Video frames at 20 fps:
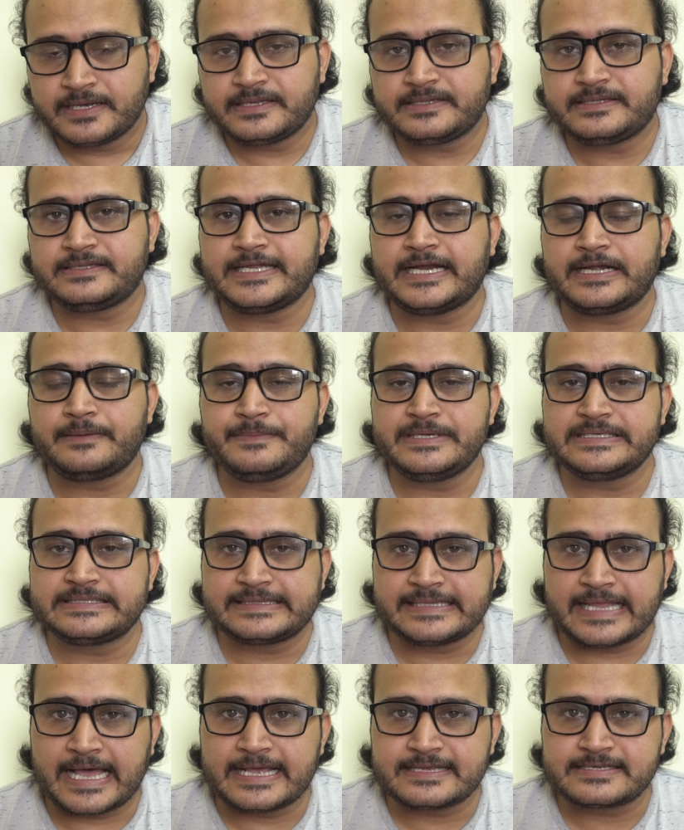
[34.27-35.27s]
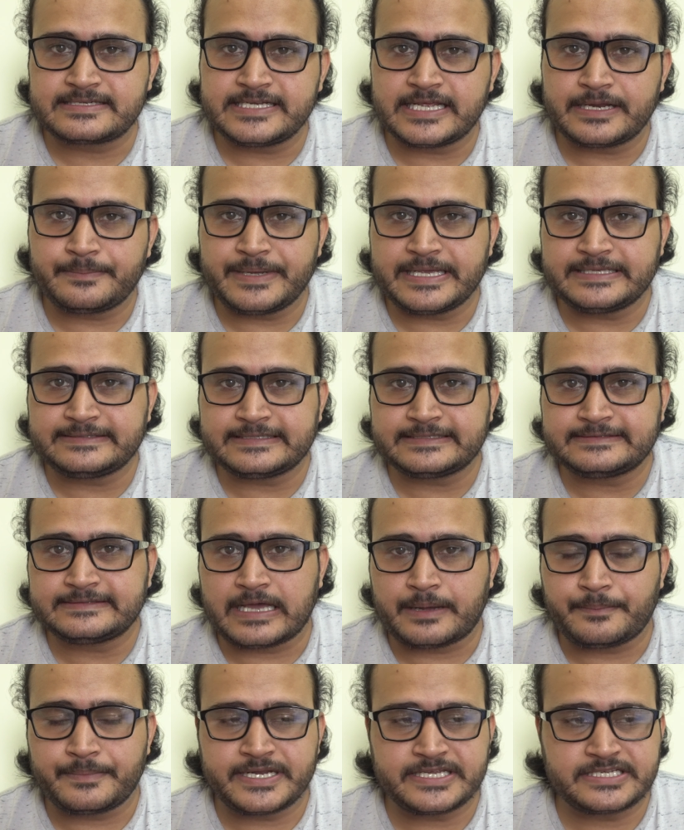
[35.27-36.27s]
That means last year mains
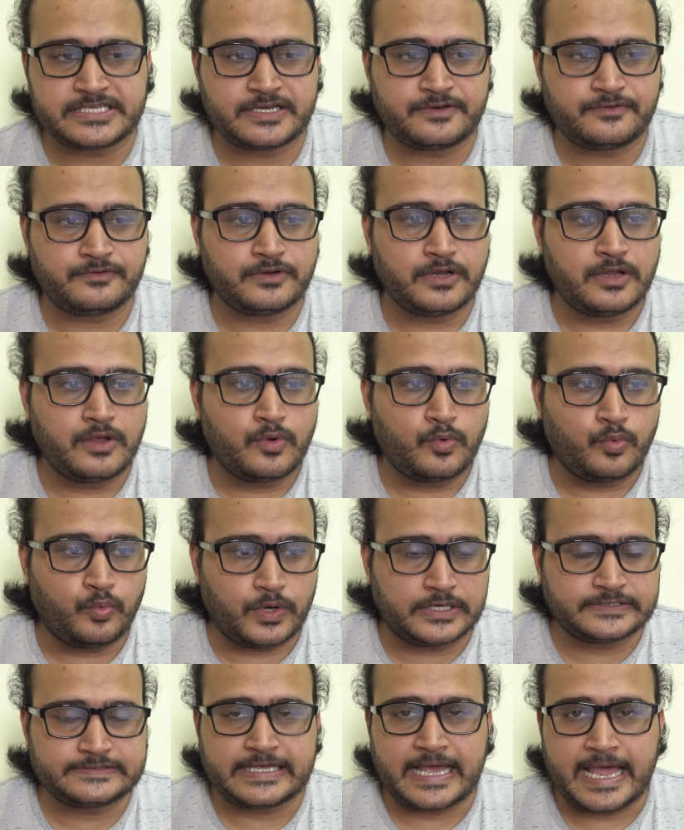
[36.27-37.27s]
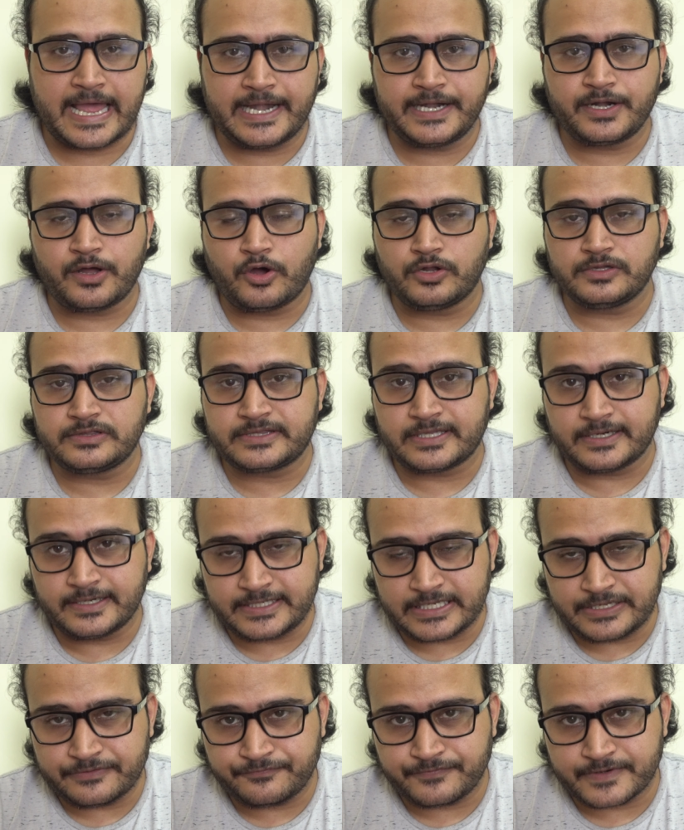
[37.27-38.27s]
examination was held on
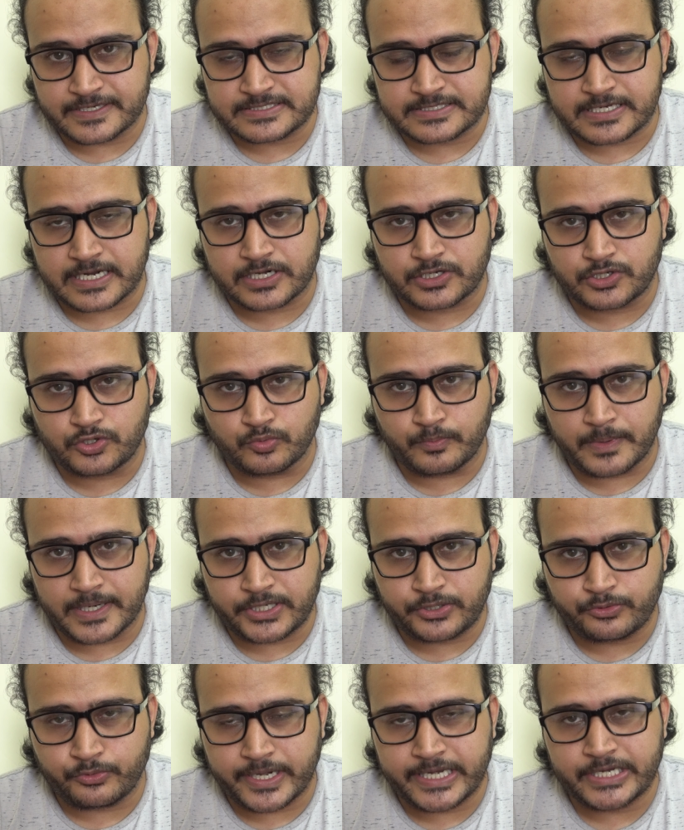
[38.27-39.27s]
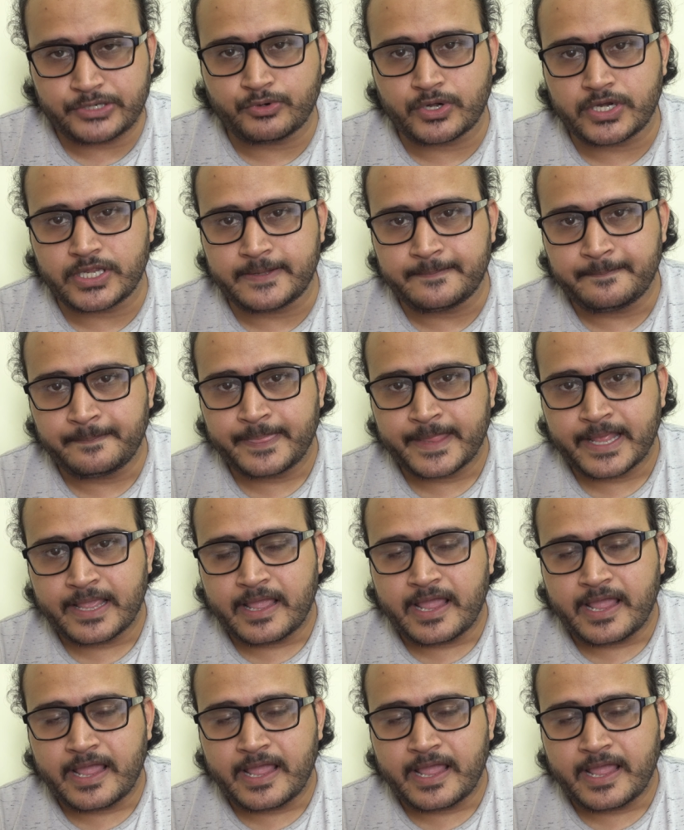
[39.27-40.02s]
31st October 2020.